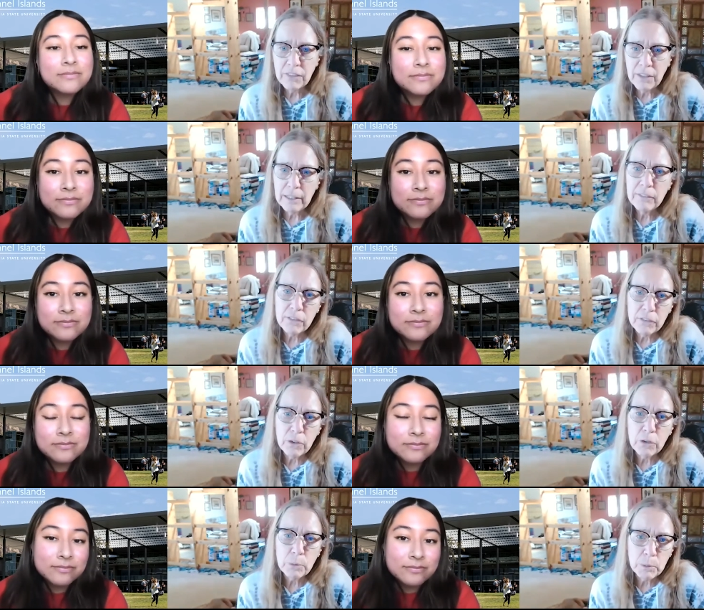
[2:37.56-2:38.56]
Speaker 1: sciences,
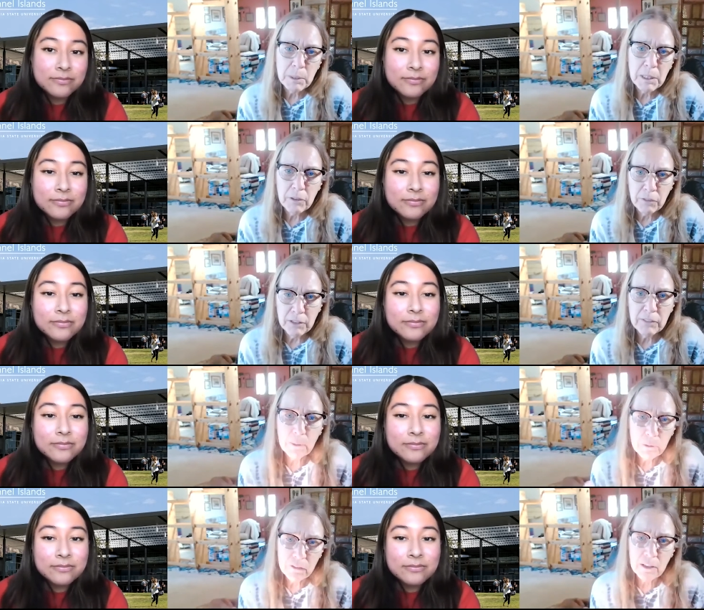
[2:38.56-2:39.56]
those would be the things
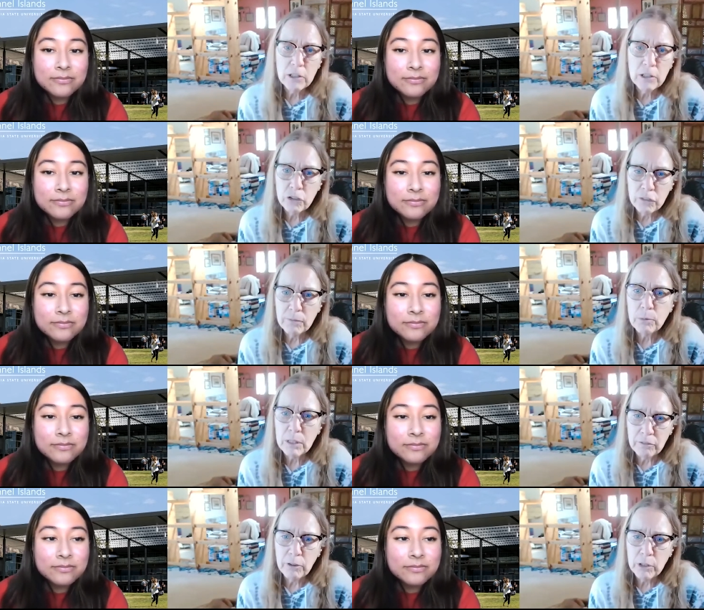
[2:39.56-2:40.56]
I would say you should
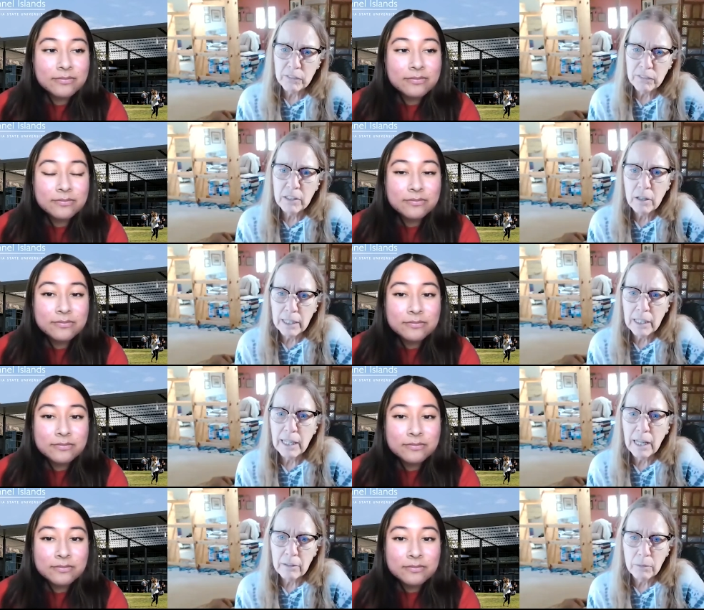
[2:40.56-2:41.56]
really focus i on
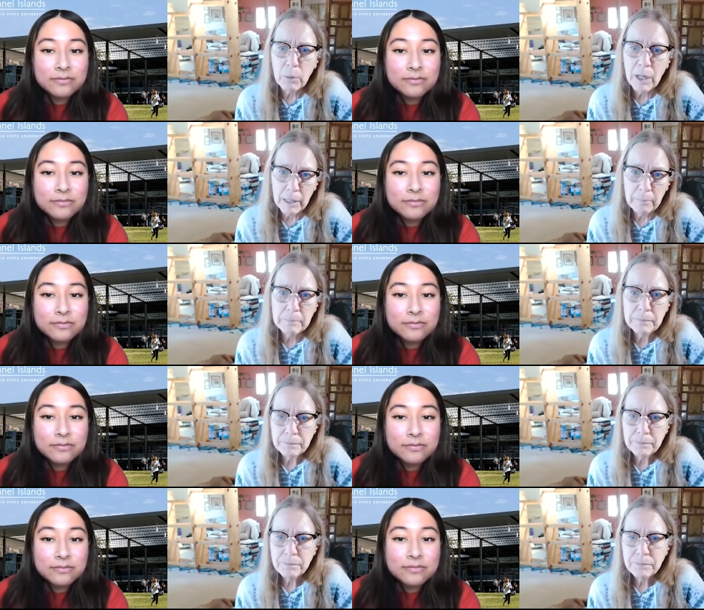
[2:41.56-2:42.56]
getting out of the way.
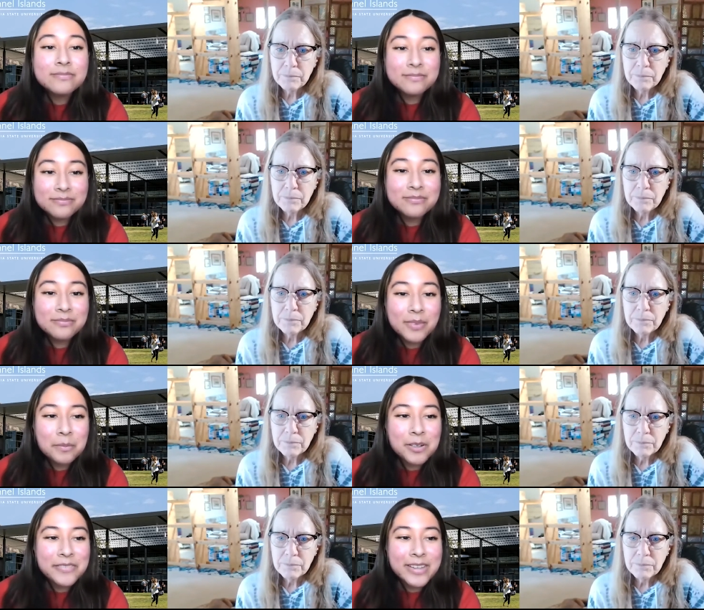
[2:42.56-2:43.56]

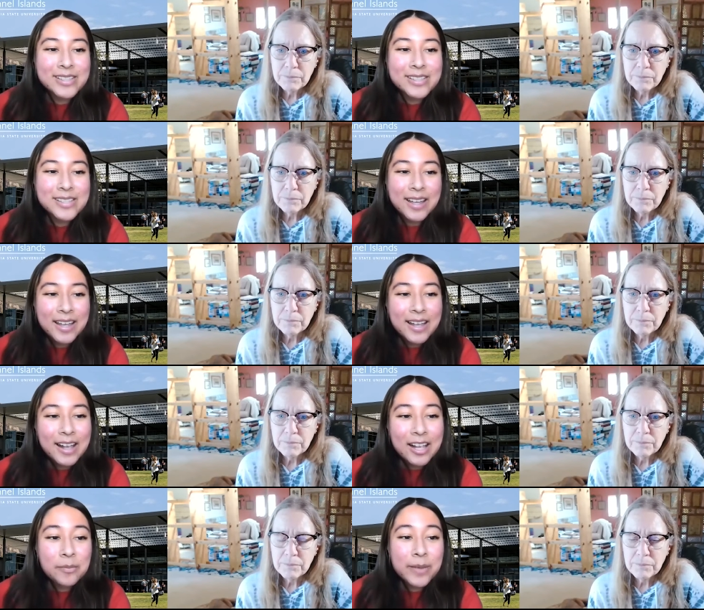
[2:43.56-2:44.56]
Speaker 2: Perfect.
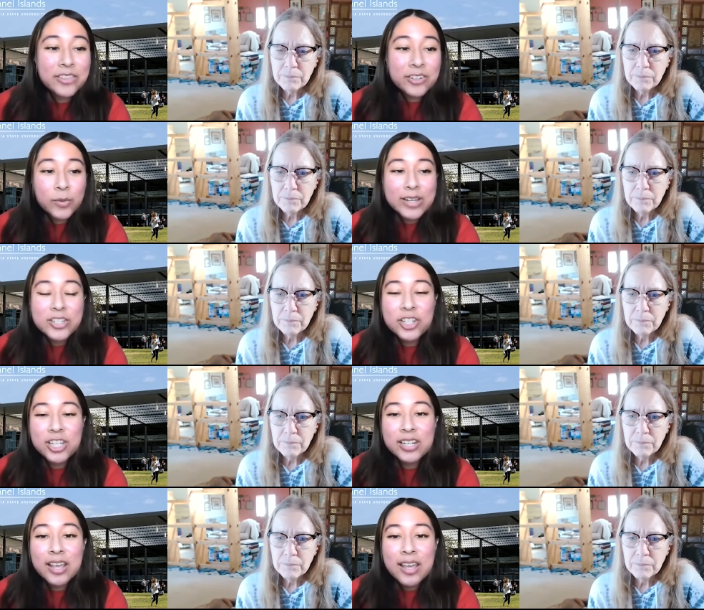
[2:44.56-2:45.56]
Uh, my third
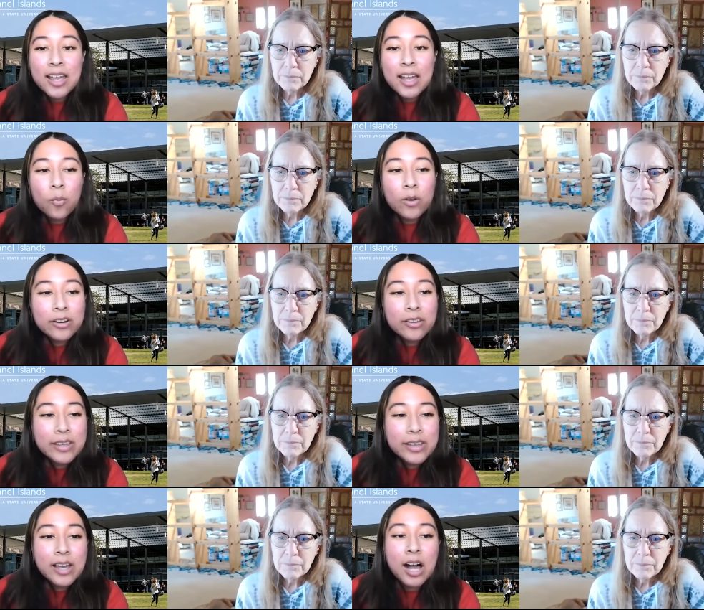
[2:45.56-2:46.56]
question What are
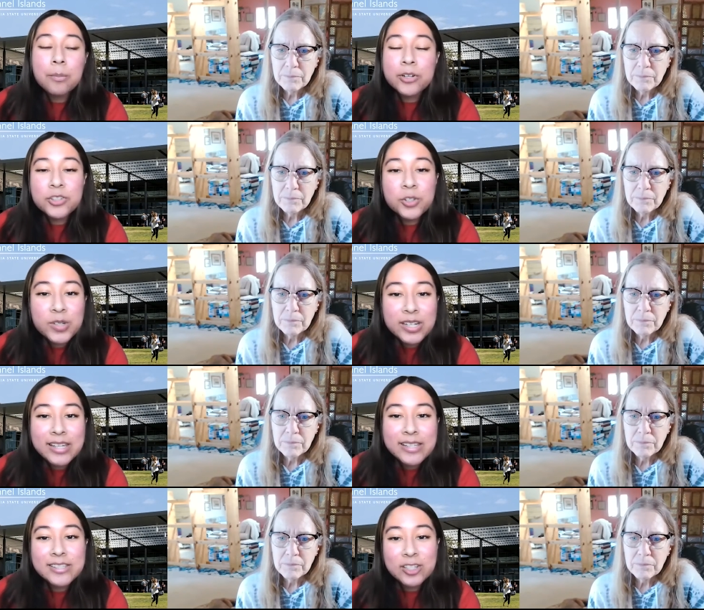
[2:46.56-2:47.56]
the
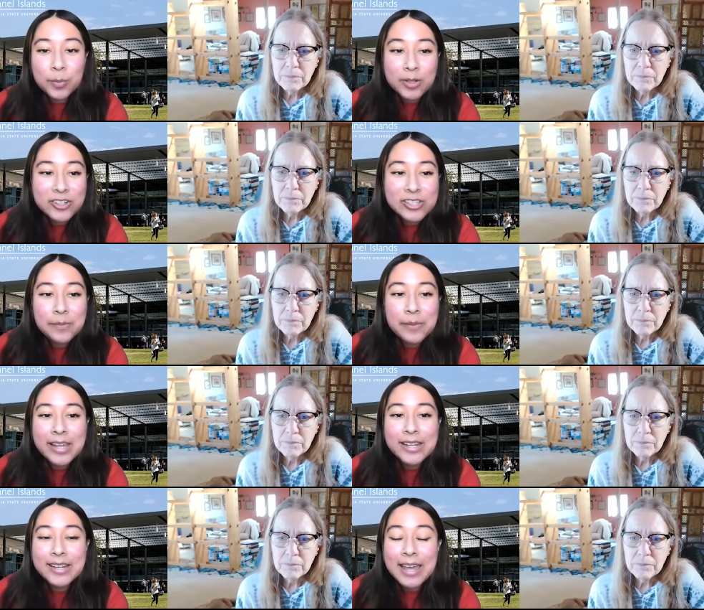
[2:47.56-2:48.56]
opportunities to
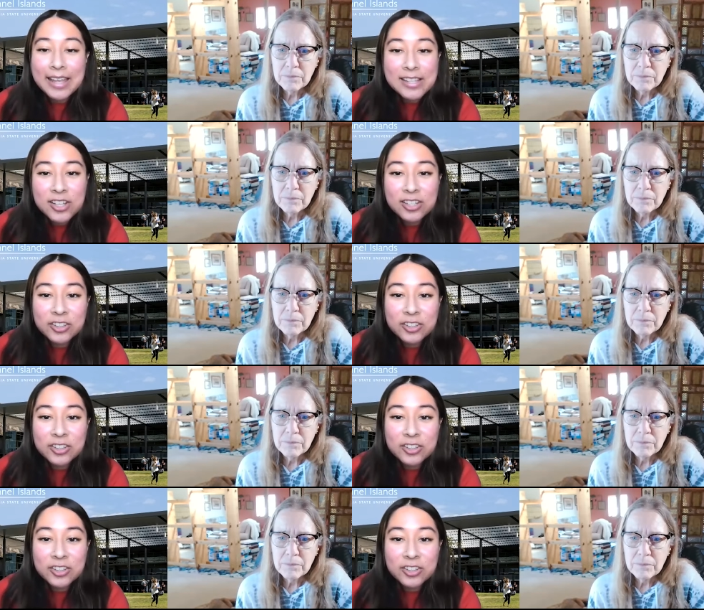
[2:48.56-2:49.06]
participate in hands on